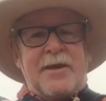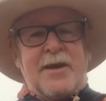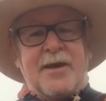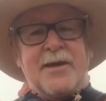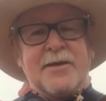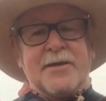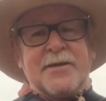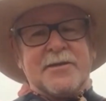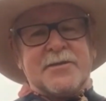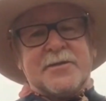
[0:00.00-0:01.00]
and
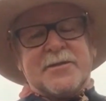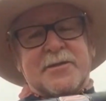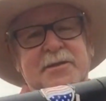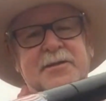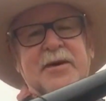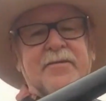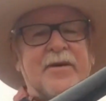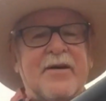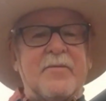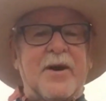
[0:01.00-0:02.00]
it's about
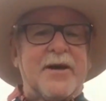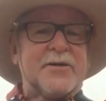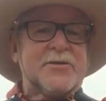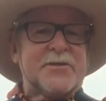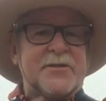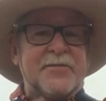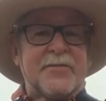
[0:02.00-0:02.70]
5 miles